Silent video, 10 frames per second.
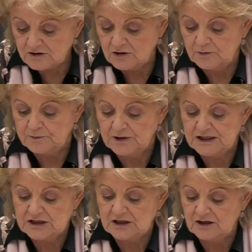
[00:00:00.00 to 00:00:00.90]

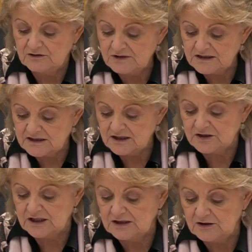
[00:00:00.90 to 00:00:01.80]
cooperation on
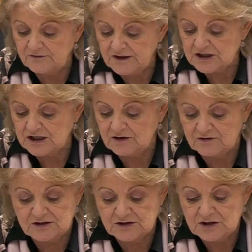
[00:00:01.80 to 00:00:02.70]
research and innovation
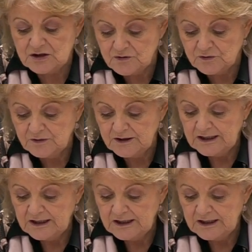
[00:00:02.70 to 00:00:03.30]
across the EU,